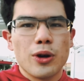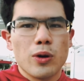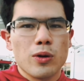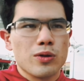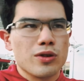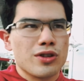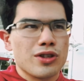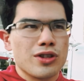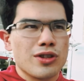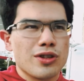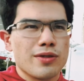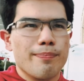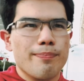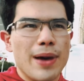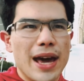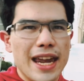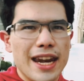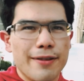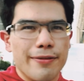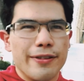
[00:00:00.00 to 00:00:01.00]
those
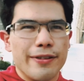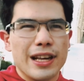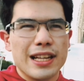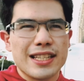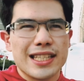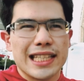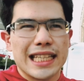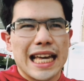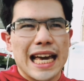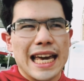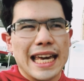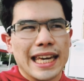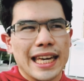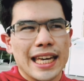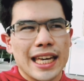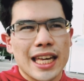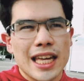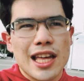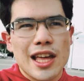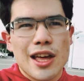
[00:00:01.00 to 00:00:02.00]
benefits like
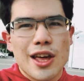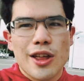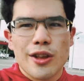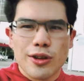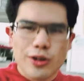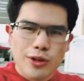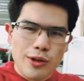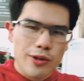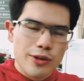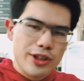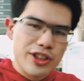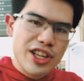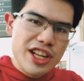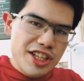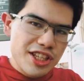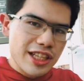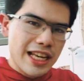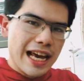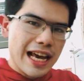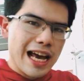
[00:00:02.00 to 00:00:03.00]

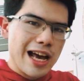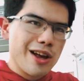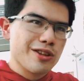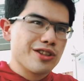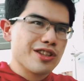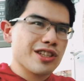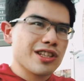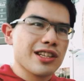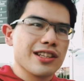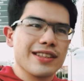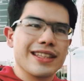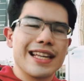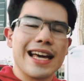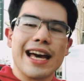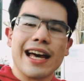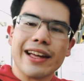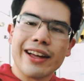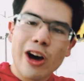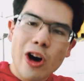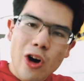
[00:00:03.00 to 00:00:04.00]
discounts,
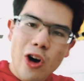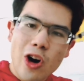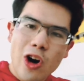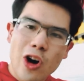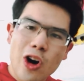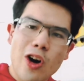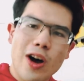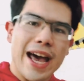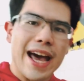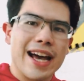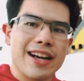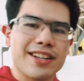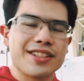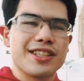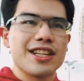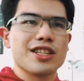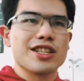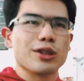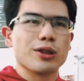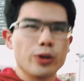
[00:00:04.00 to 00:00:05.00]
that all
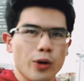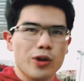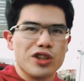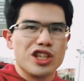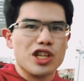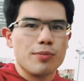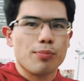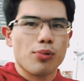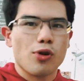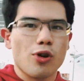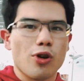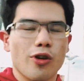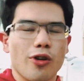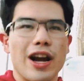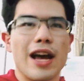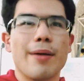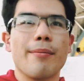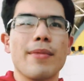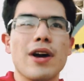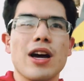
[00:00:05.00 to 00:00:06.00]
access loyalty
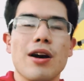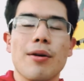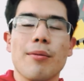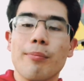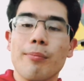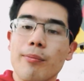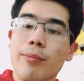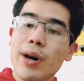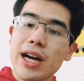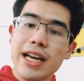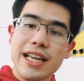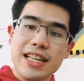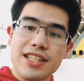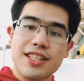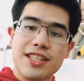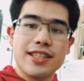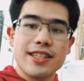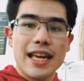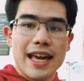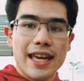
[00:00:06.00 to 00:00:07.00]
program, but
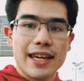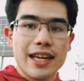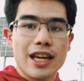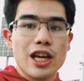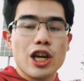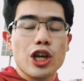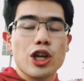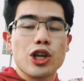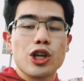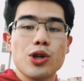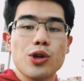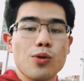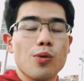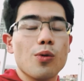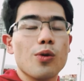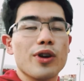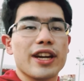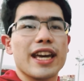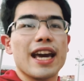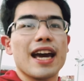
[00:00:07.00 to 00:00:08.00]
instead you
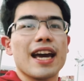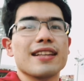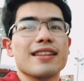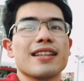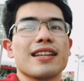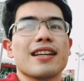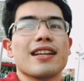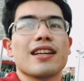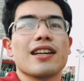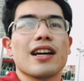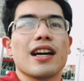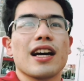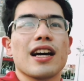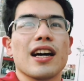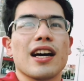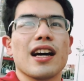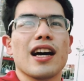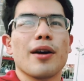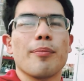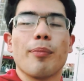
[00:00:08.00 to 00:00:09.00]
will get
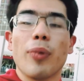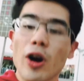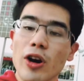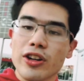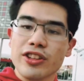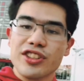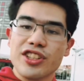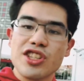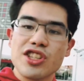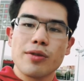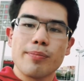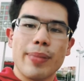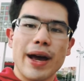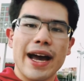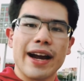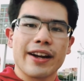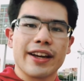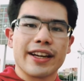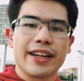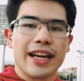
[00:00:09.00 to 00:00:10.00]
uh, part digital
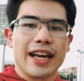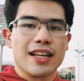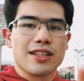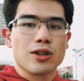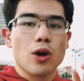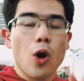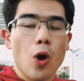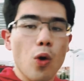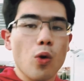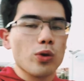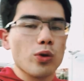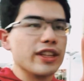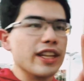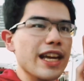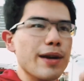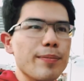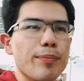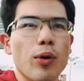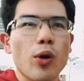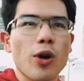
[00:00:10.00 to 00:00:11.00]
parking gas. Oh, the
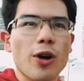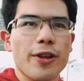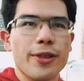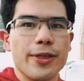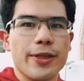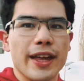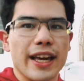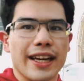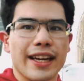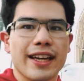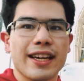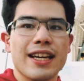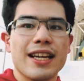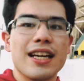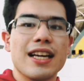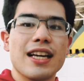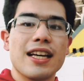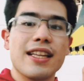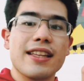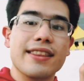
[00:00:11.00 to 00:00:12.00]
important thing.
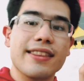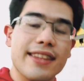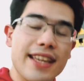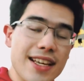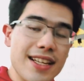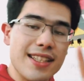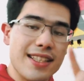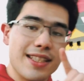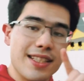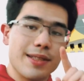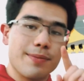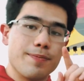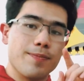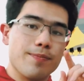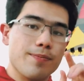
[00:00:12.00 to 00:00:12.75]
This